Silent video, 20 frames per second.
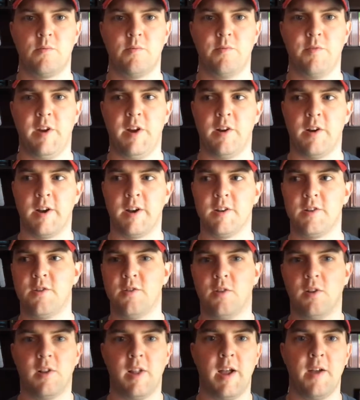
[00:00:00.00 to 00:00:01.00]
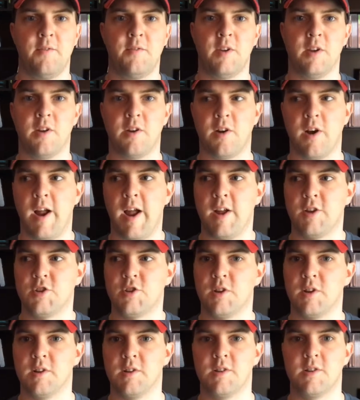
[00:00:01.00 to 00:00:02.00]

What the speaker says: veering to the left and crashing.